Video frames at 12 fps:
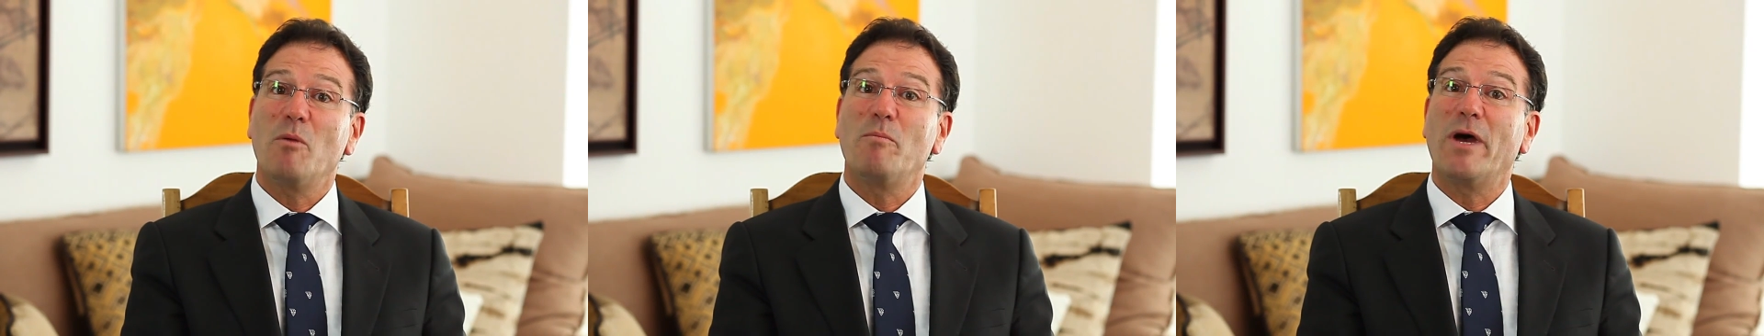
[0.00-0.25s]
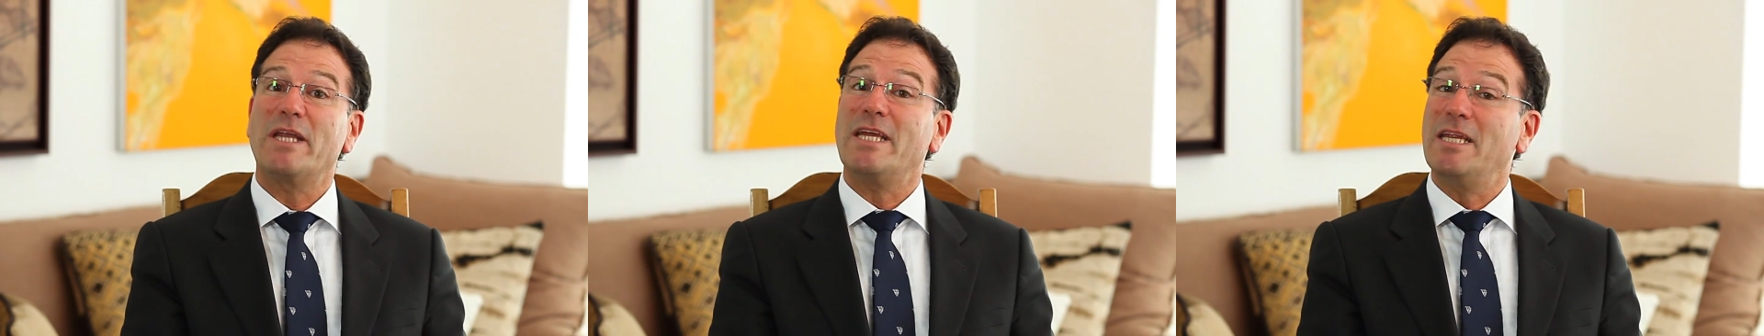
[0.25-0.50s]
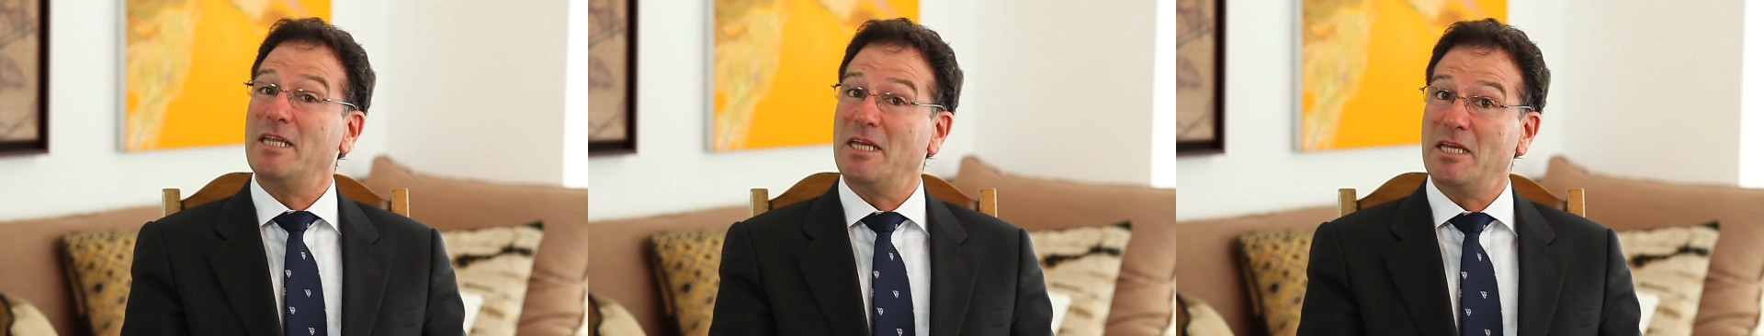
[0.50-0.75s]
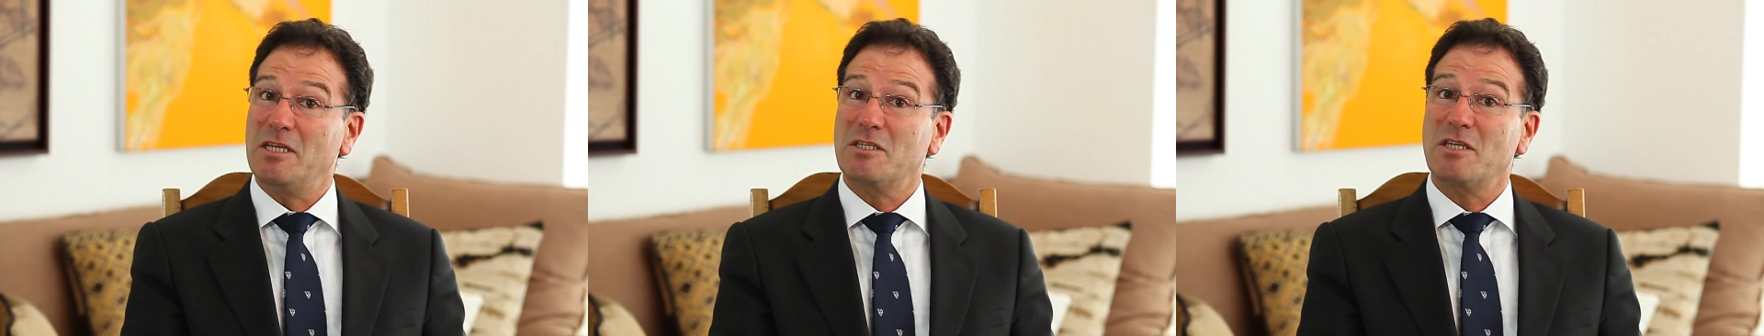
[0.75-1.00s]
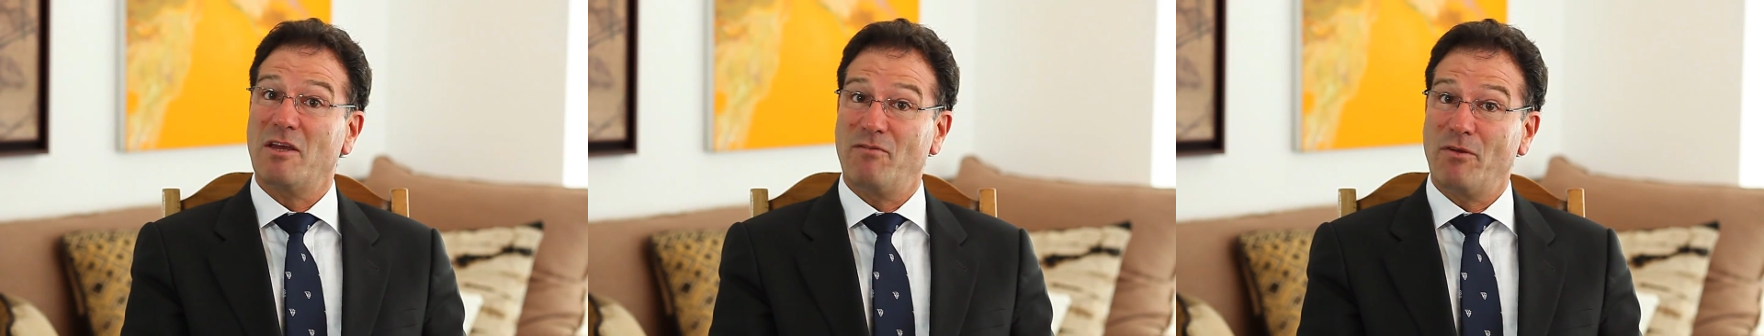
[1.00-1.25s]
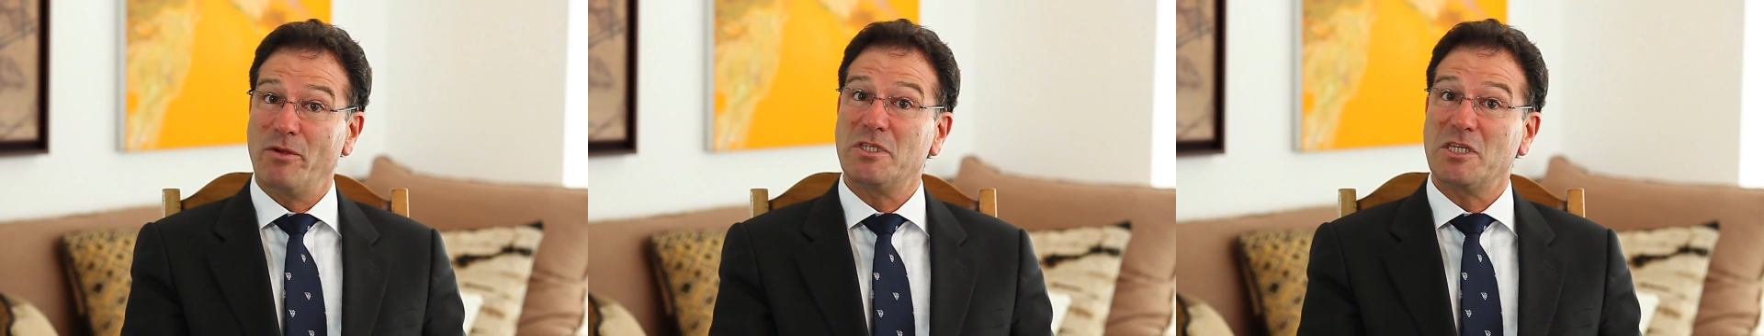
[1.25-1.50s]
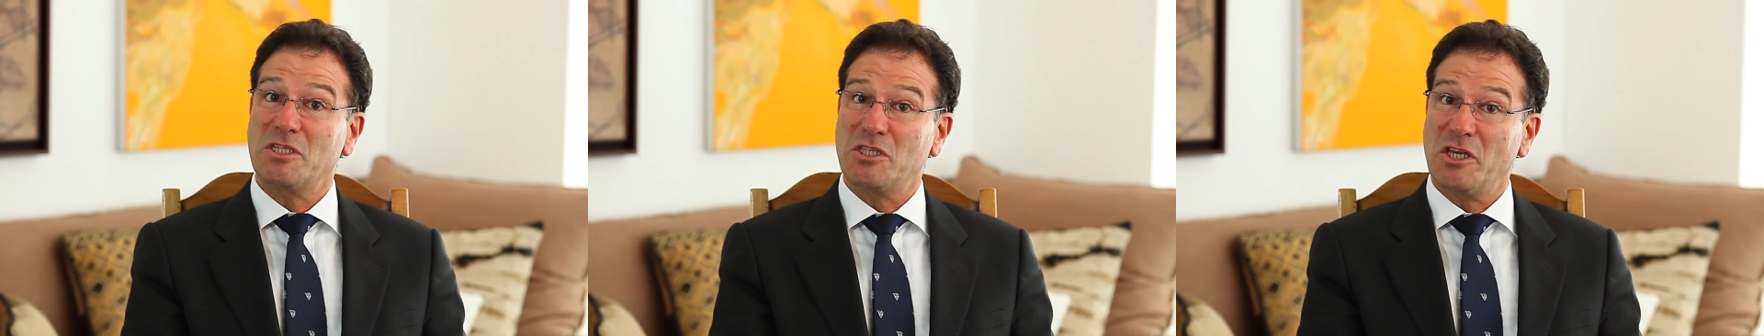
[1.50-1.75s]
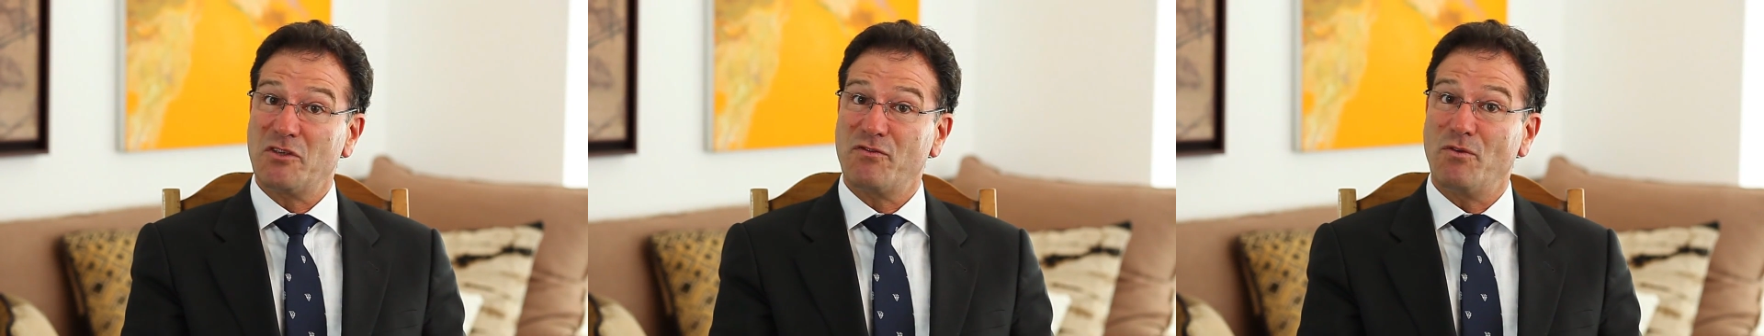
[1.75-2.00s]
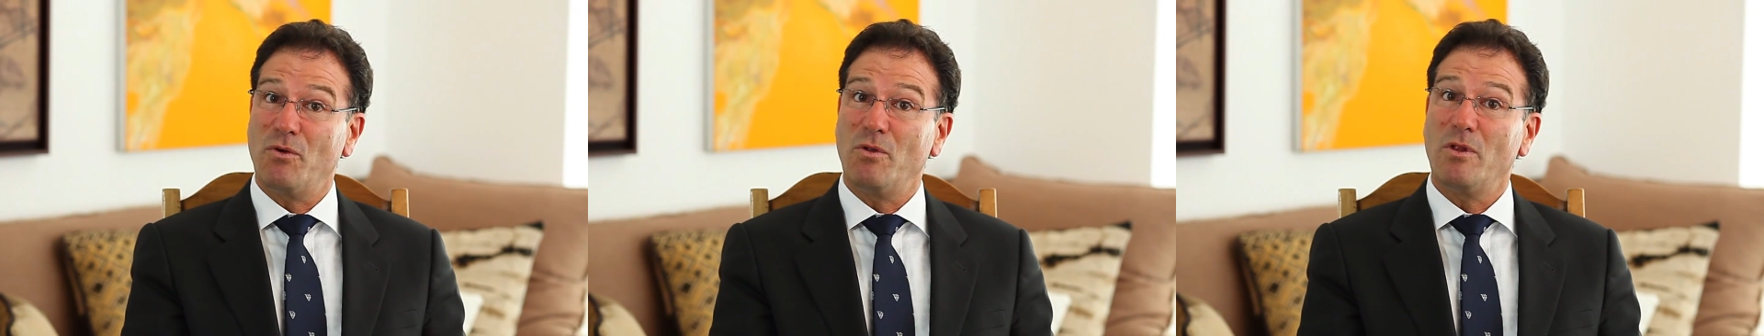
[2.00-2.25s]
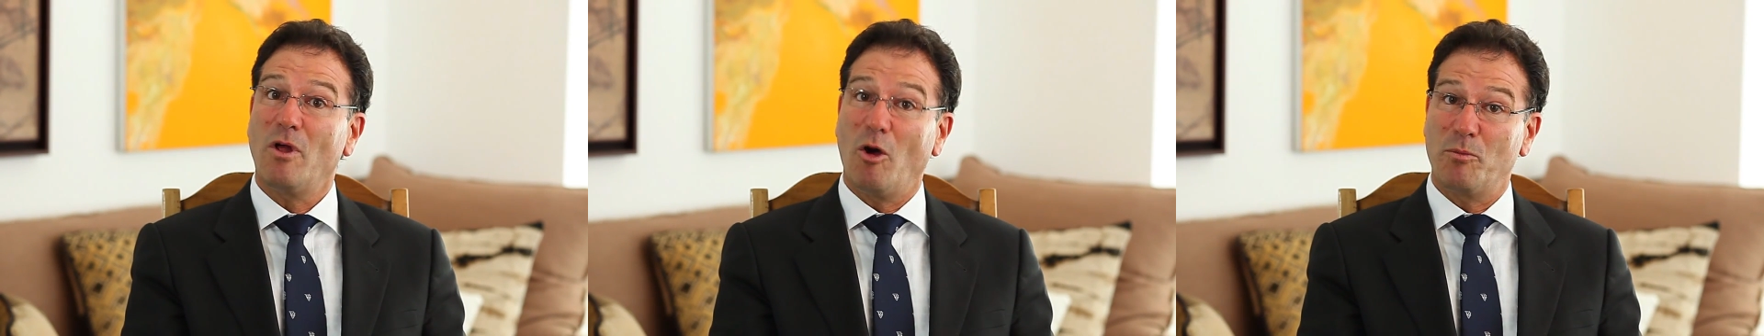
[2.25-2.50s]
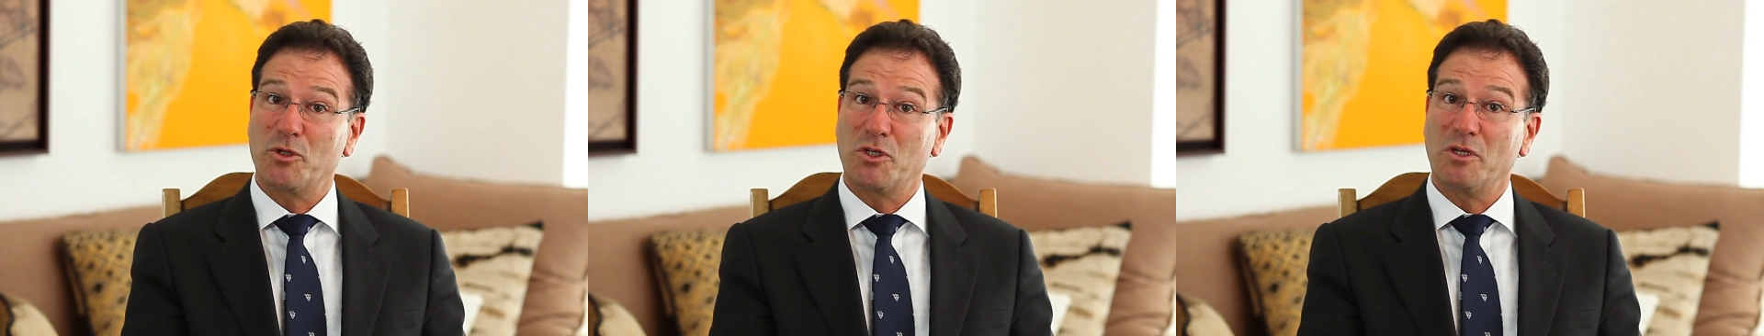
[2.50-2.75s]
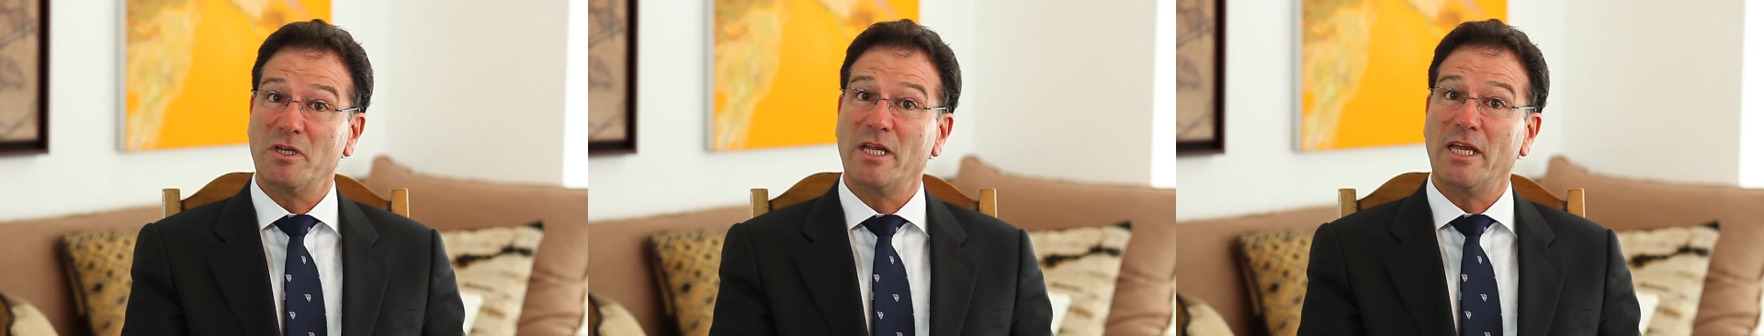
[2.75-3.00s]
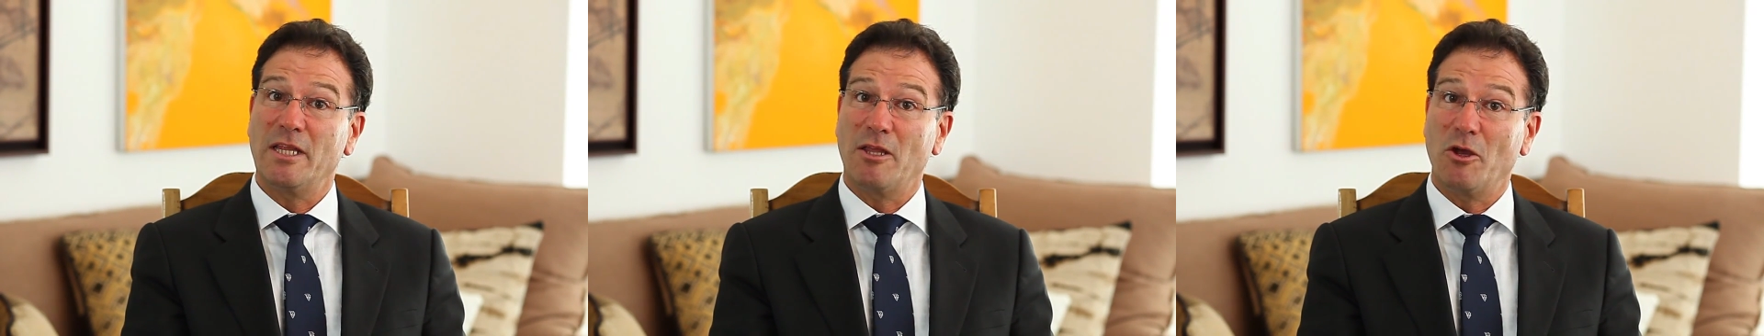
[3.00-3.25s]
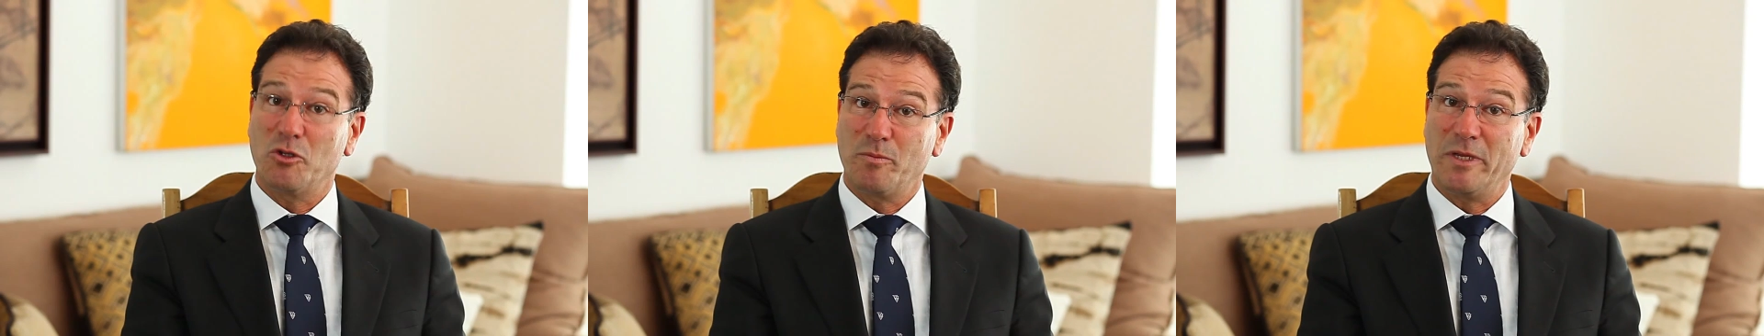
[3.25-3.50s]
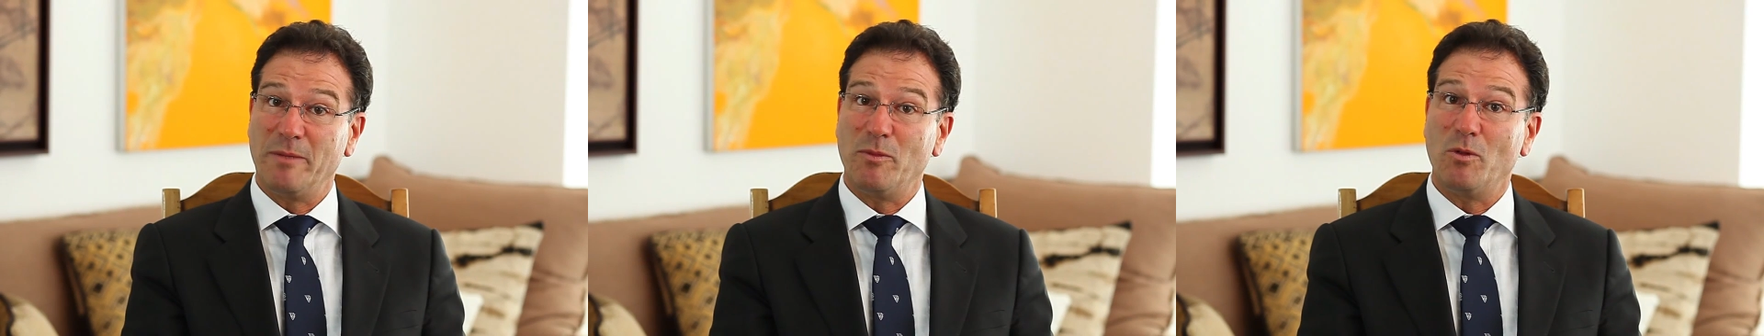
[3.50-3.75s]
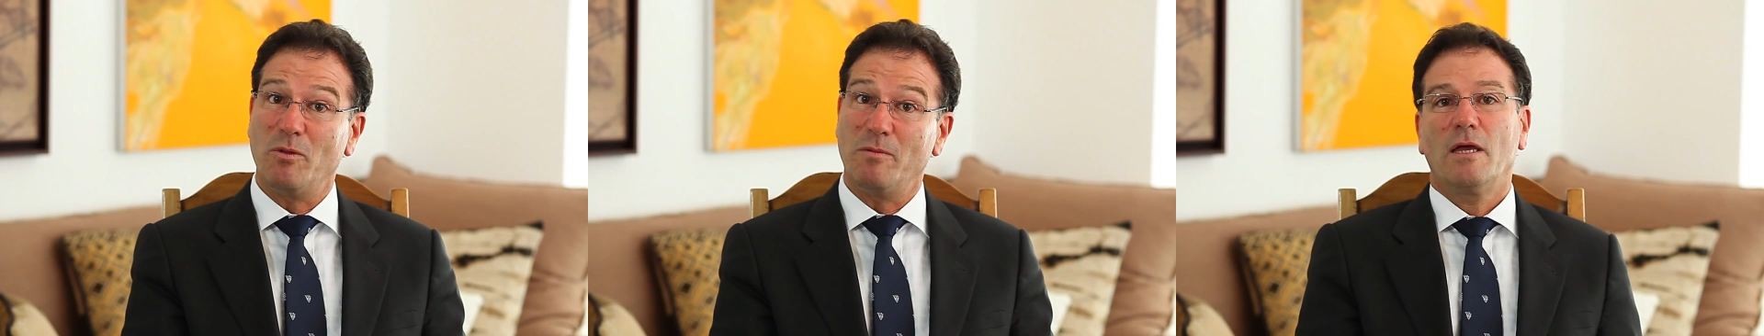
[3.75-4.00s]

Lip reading: but it is a very successful option in those people.